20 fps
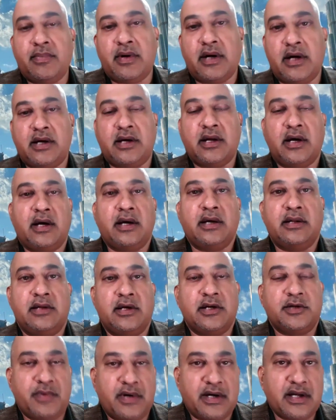but in
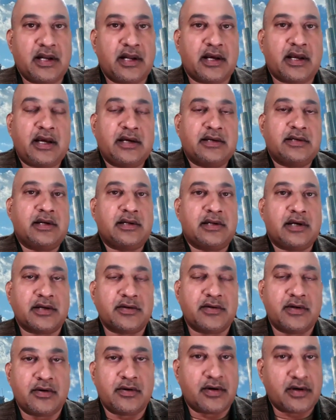this particular case it's
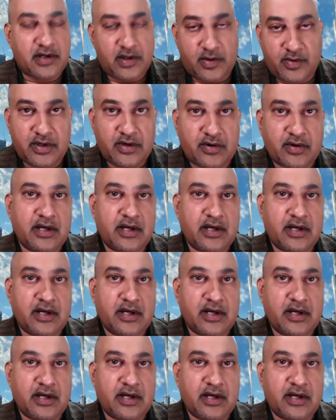actually not covered.